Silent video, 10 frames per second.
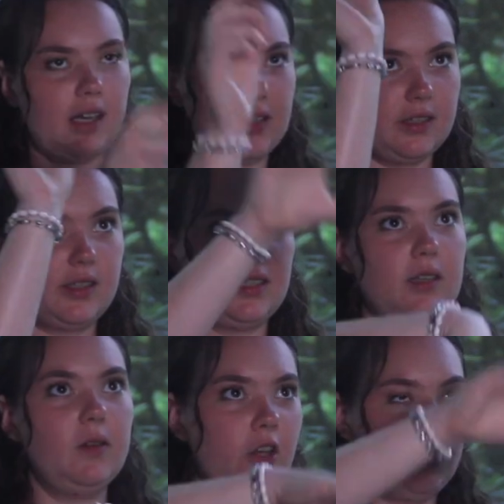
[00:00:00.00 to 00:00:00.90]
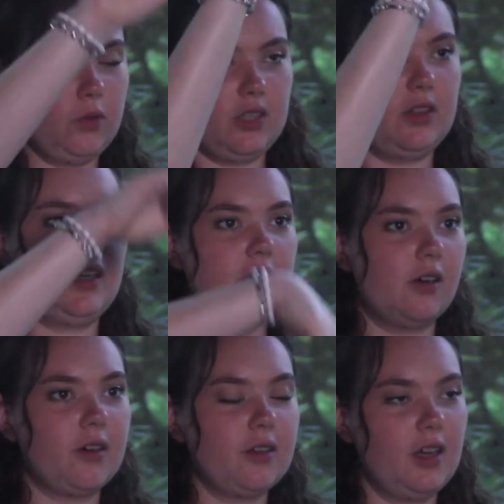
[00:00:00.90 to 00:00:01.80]
I could see who was in the
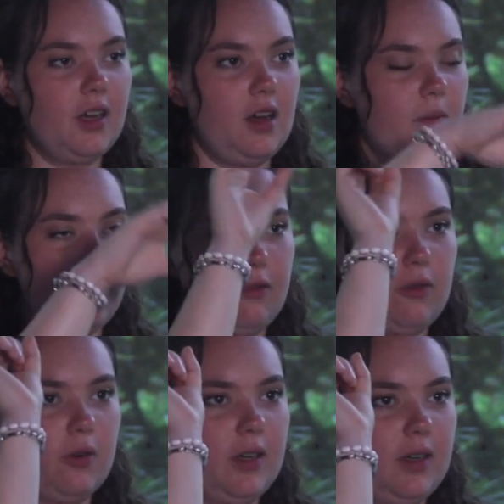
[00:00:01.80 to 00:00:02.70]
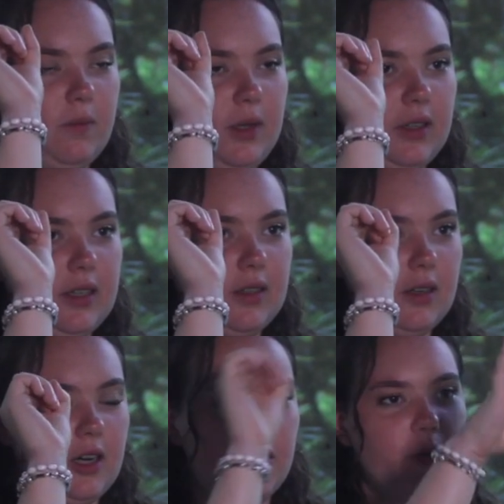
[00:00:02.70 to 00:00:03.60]
ER. Before it would be like
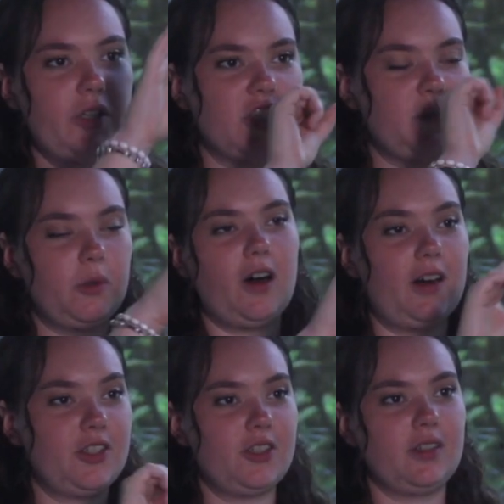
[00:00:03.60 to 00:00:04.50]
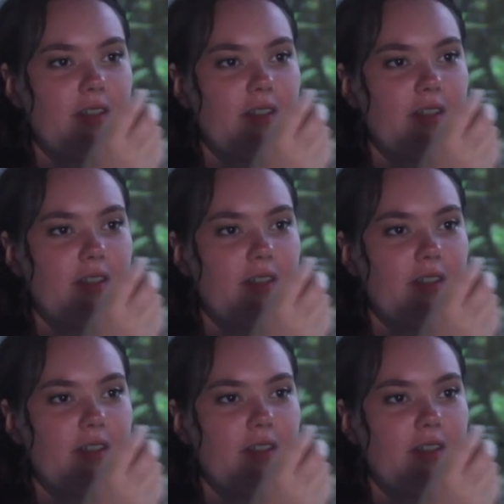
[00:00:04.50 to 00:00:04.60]
a green splosh